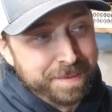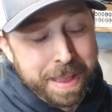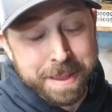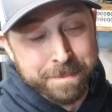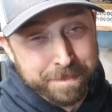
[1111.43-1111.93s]

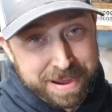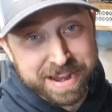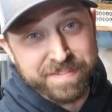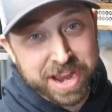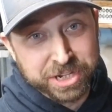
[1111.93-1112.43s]
It might
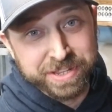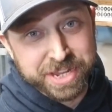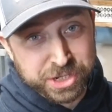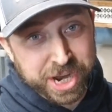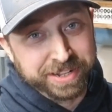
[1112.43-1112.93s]
have actually
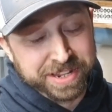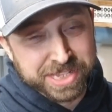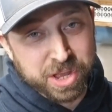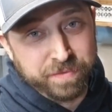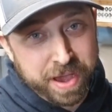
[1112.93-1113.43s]
ejected
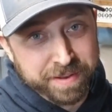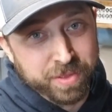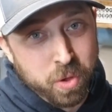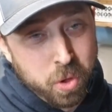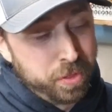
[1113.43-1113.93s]
itself out of
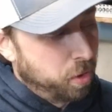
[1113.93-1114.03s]
the hole.